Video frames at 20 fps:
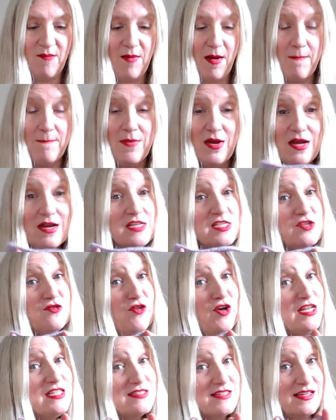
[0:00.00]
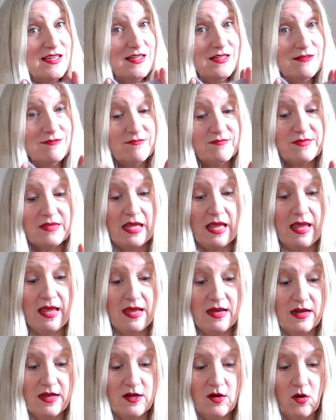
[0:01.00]
but it's fuzzy.
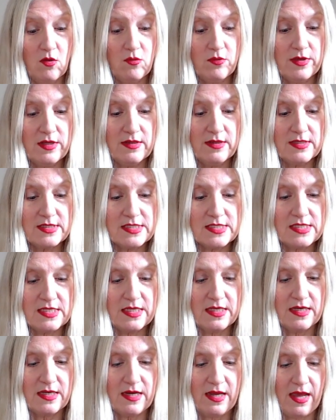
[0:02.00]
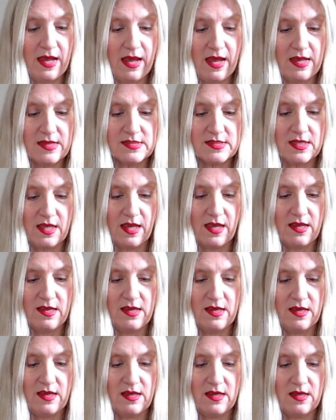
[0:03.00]
And I don't really see it as
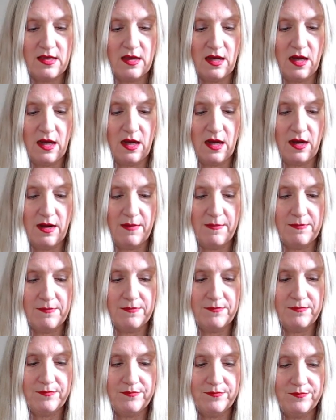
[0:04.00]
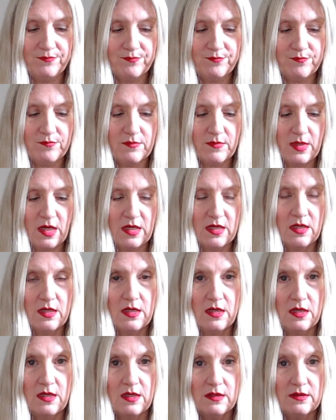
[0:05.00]
a um,
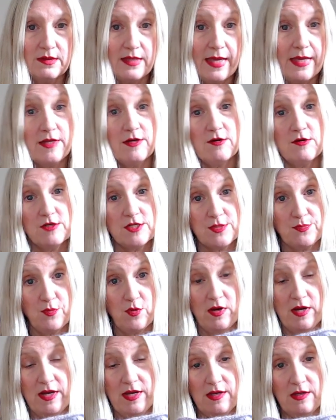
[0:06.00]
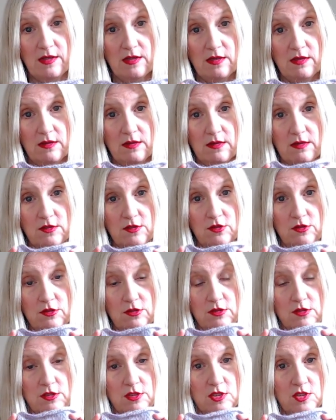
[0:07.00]
later spring
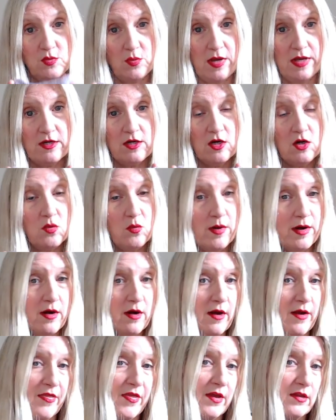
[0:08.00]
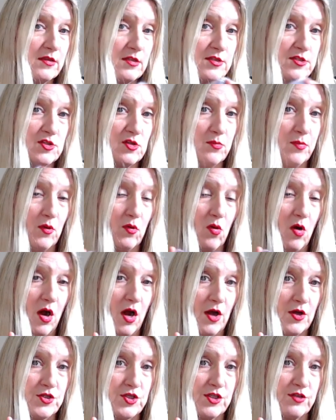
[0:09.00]
sweater where I think the
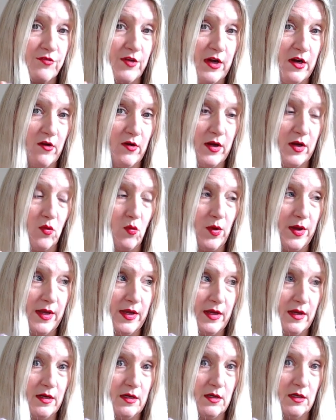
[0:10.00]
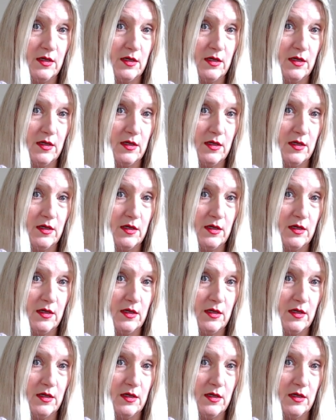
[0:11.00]
superwash fingering weight,